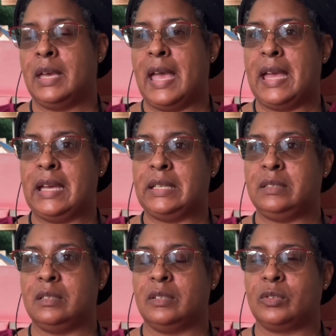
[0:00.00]

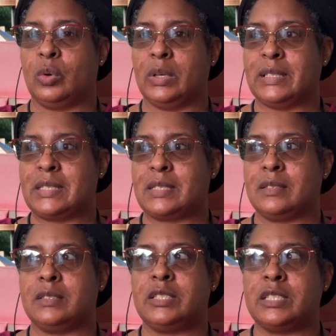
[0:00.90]
And of course,
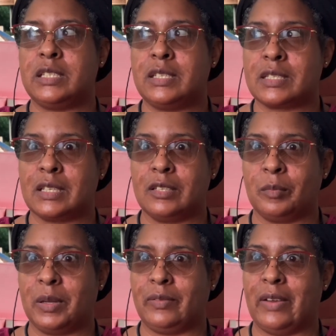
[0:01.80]
she does a little
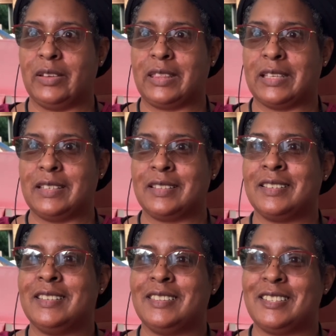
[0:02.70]
bit of everything.
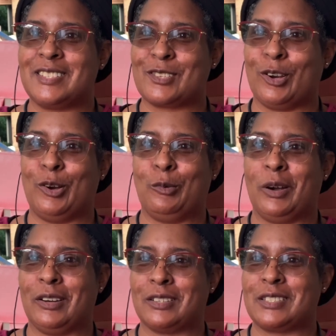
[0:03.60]
This girl
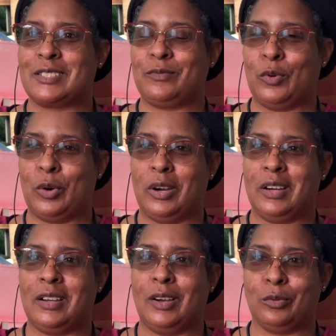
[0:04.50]
works
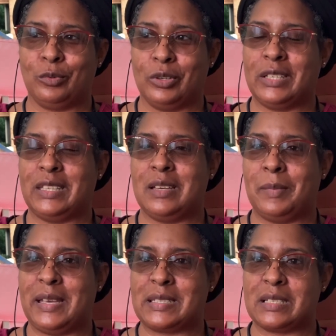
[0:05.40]
for a really
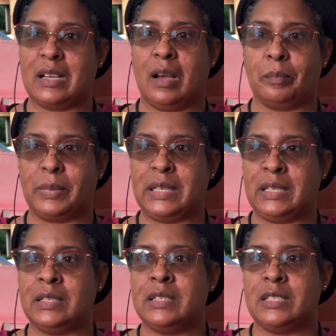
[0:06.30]
amazing company.
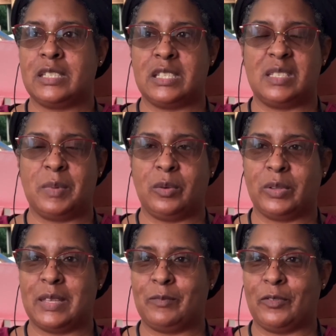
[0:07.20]
She's been with
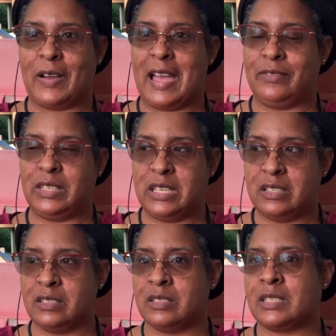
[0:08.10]
them for 5
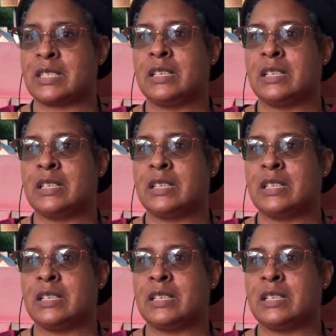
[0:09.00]
years.